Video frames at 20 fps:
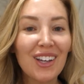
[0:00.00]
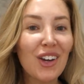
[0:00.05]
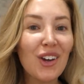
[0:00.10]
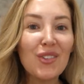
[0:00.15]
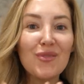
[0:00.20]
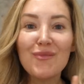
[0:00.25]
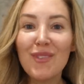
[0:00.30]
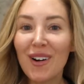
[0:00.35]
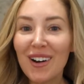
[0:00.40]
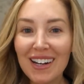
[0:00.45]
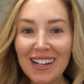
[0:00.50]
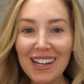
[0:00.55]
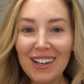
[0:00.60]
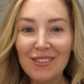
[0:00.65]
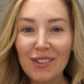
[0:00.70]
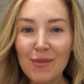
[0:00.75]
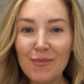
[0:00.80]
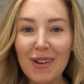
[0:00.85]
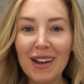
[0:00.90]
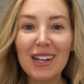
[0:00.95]
Good morning,
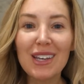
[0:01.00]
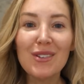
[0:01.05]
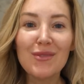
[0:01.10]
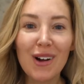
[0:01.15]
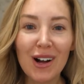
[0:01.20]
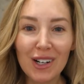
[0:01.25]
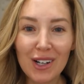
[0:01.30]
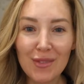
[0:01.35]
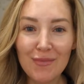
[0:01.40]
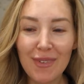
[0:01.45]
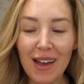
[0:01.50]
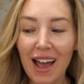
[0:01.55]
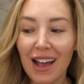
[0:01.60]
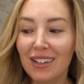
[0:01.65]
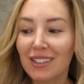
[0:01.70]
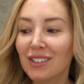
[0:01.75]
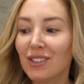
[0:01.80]
everybody. Welcome back.